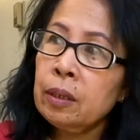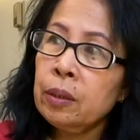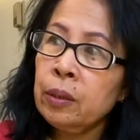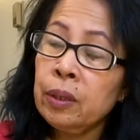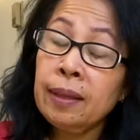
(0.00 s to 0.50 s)

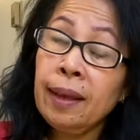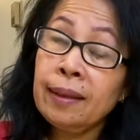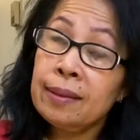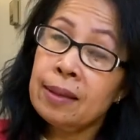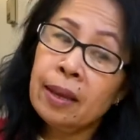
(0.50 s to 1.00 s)
or the
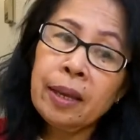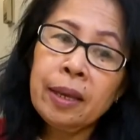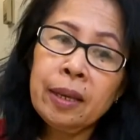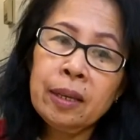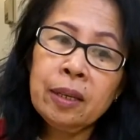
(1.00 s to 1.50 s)
next
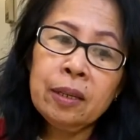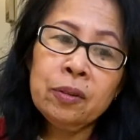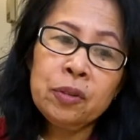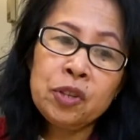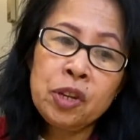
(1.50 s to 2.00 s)
day, you
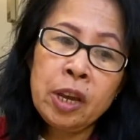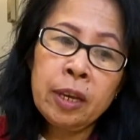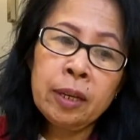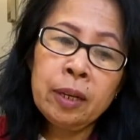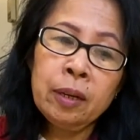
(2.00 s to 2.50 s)
check
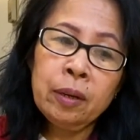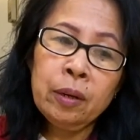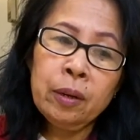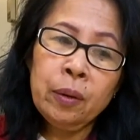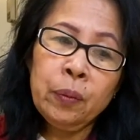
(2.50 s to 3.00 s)

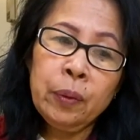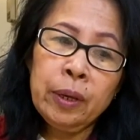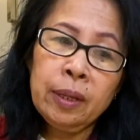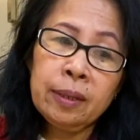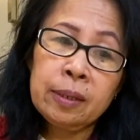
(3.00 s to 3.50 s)
when
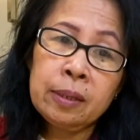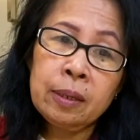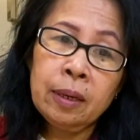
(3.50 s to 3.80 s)
it's